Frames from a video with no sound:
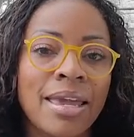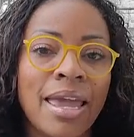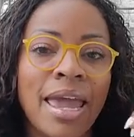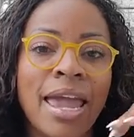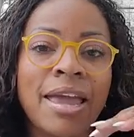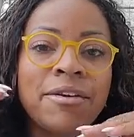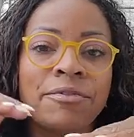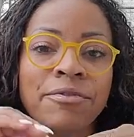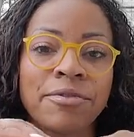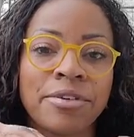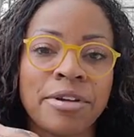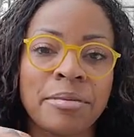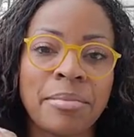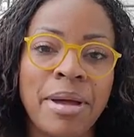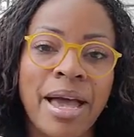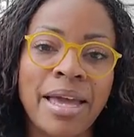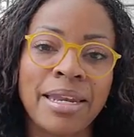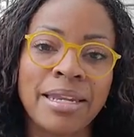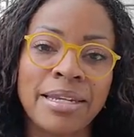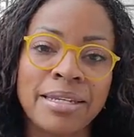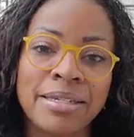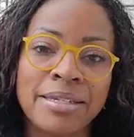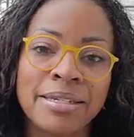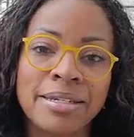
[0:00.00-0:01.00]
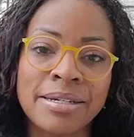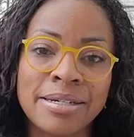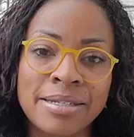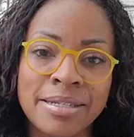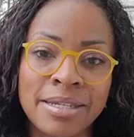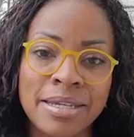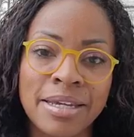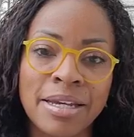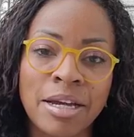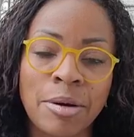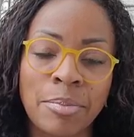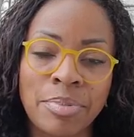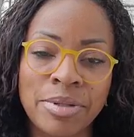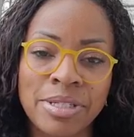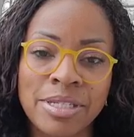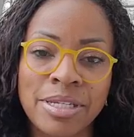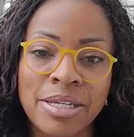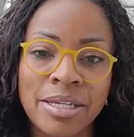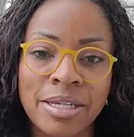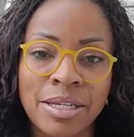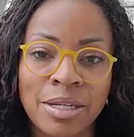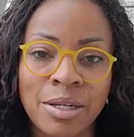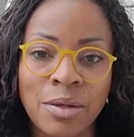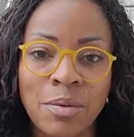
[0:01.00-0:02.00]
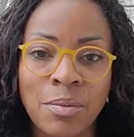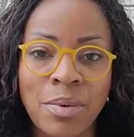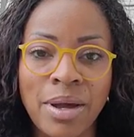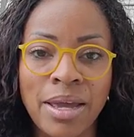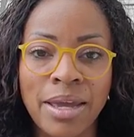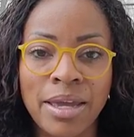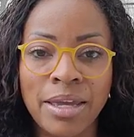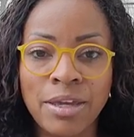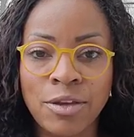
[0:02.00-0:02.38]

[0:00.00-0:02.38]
everybody does it a particular way,